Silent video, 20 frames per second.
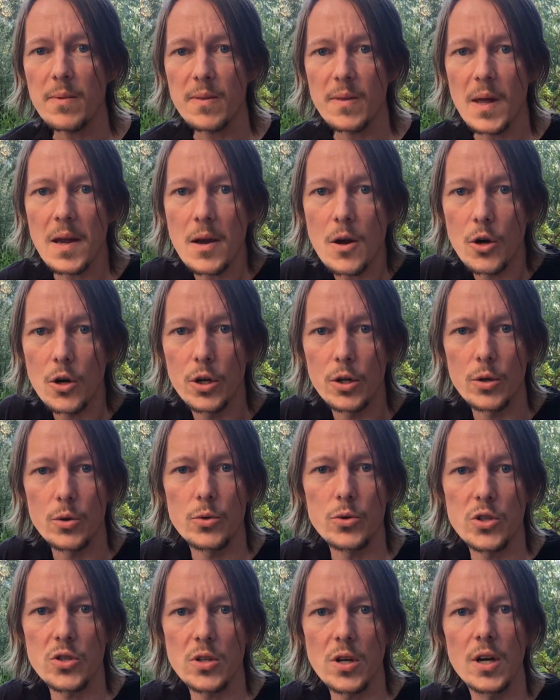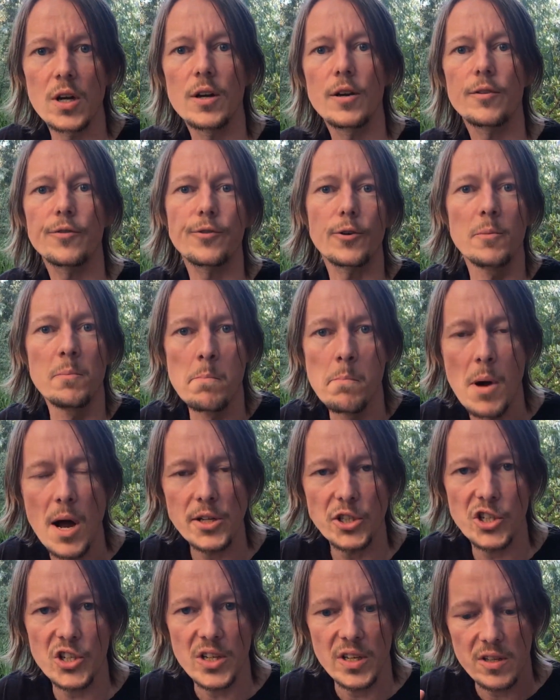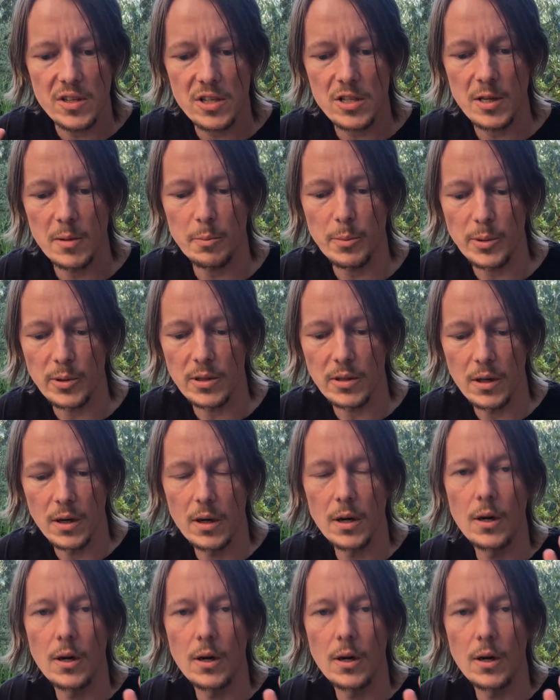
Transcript: thing goes for much simpler